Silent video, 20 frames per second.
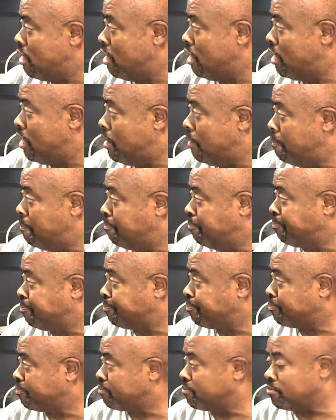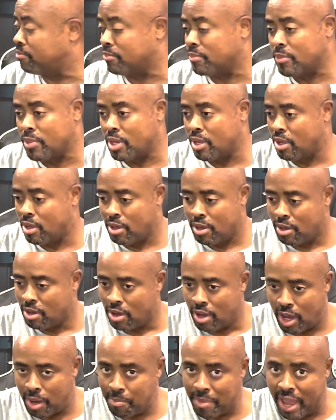Um,
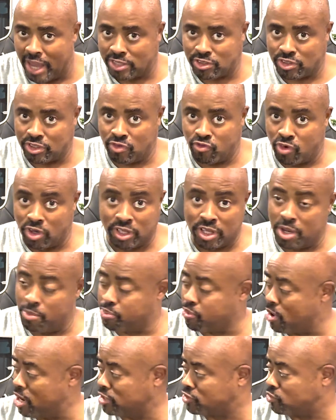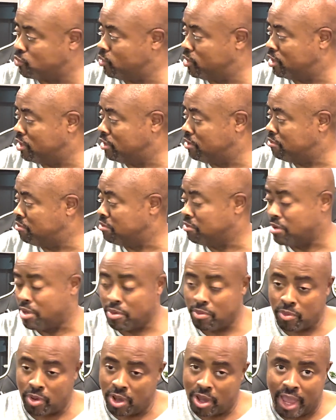I'm actually really impressed with it.
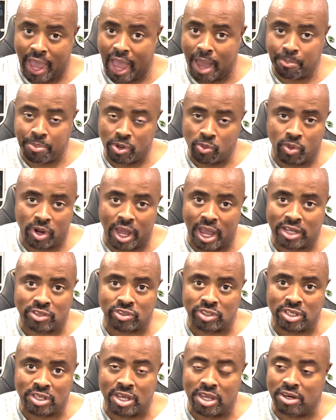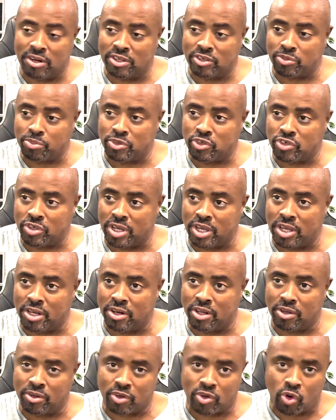Happy with actually getting this
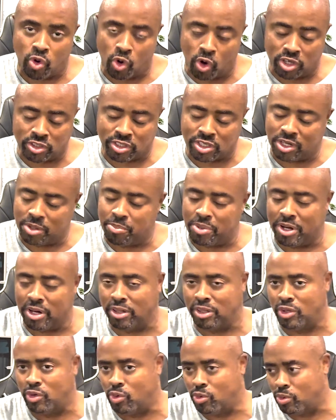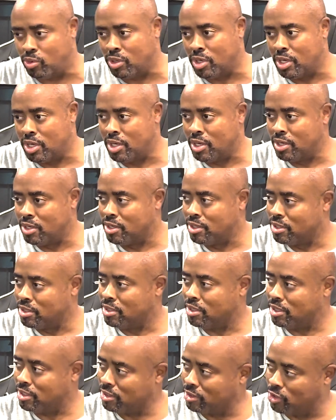machine. The cost could have been a little,
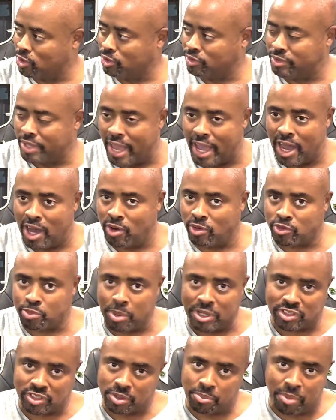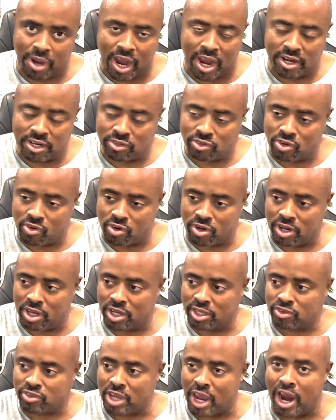little down, especially buying it during
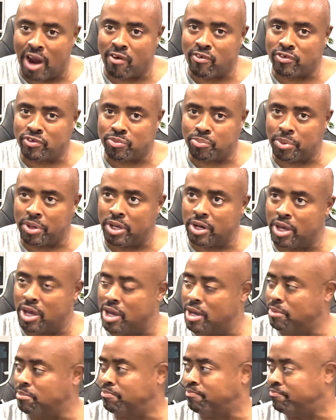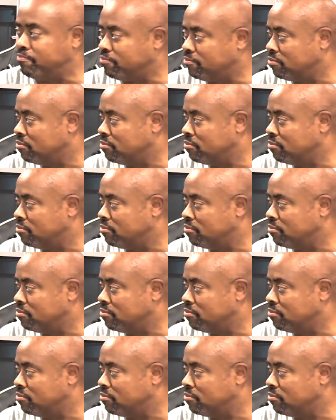uh, tariffs. But um,